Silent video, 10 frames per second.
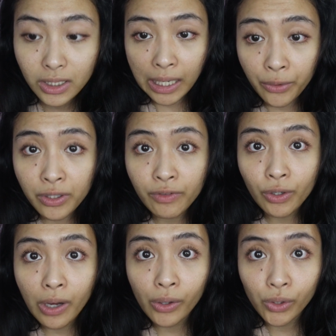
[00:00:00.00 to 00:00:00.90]
I don't even
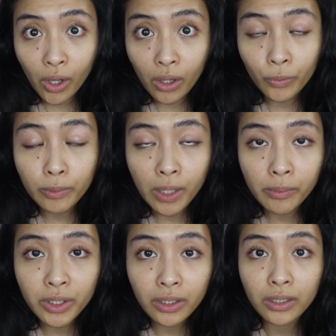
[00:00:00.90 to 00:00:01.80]
know how long. We're
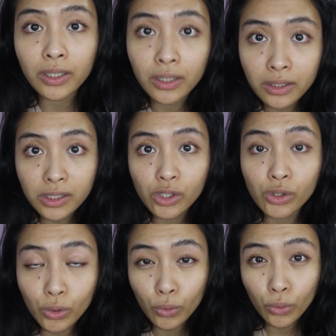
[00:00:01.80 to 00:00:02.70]
probably gonna need to
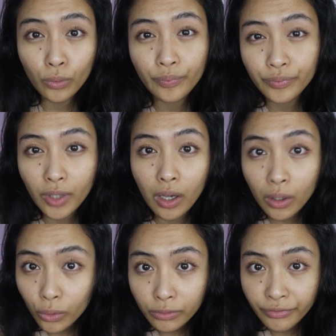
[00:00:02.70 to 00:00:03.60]
do a
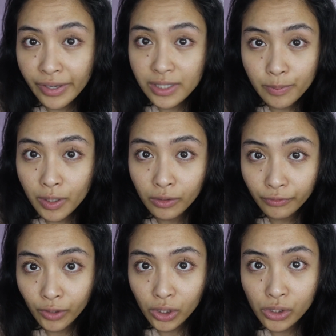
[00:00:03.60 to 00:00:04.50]
whole face peel
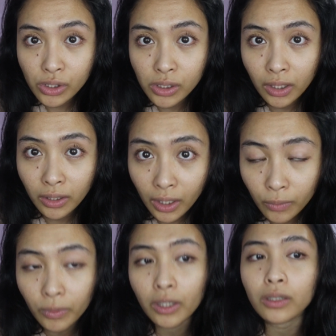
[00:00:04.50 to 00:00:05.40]
first, and
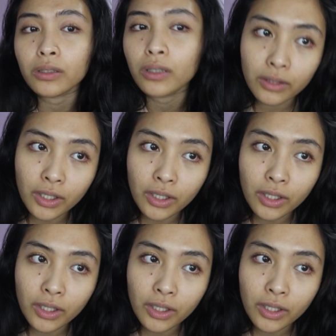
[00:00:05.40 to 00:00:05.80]
then we can